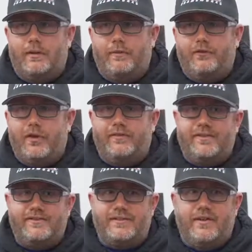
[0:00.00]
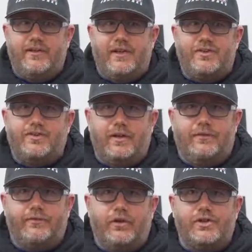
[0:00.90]
If you have a 7-inch
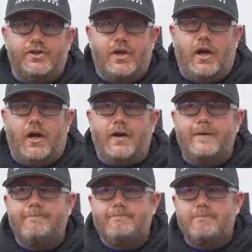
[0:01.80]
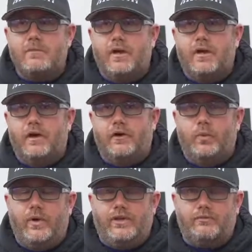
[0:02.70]
left front shock on
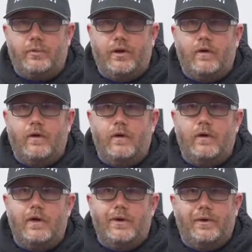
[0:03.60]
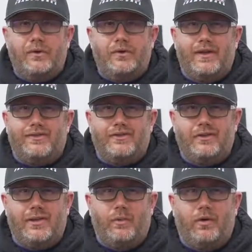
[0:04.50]
a wing sprint car, we don't
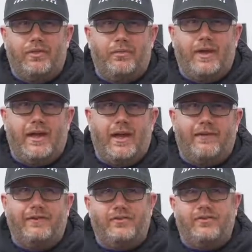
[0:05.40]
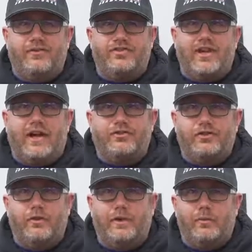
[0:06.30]
necessarily want 3.5 inches of shaft
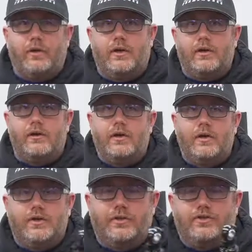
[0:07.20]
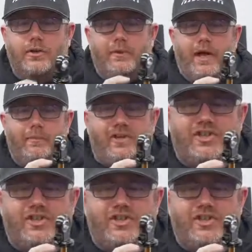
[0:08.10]
showing. We're gonna determine how much